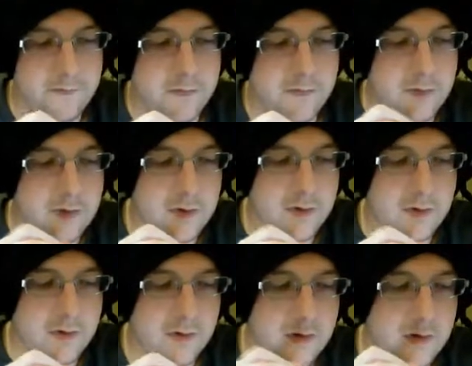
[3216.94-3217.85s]
That's
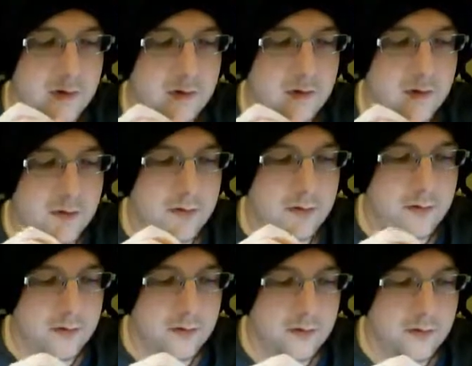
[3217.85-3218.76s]

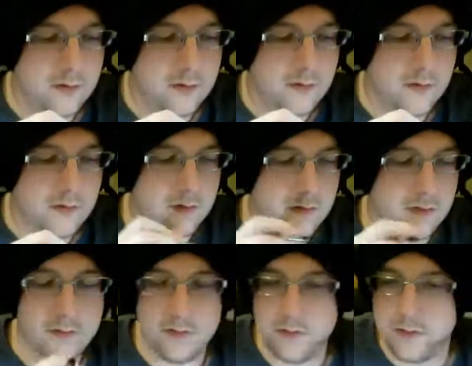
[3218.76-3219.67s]
baddest
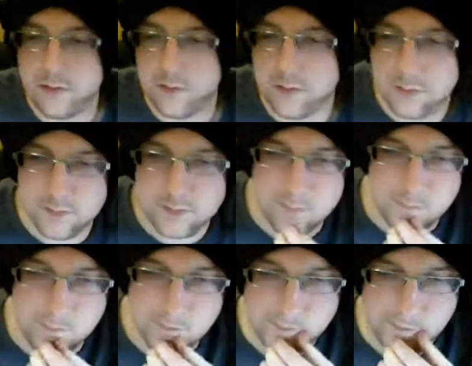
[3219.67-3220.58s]

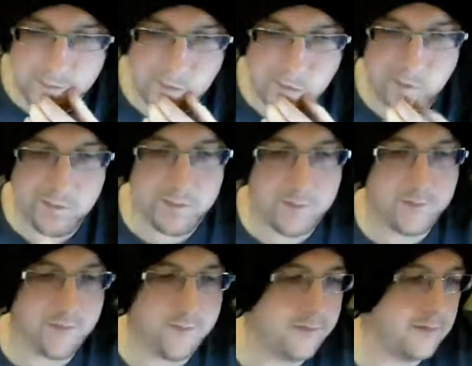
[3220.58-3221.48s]
mother on the board
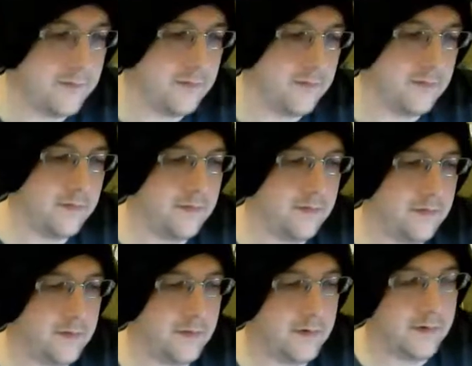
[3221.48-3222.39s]
on the
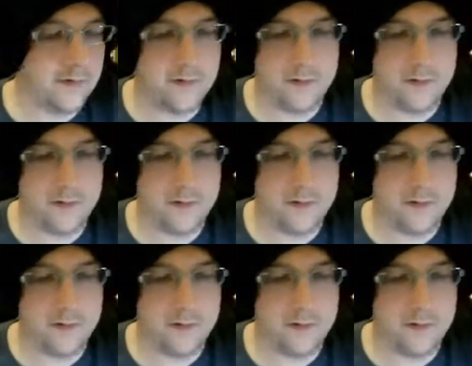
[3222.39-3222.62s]
battlefield.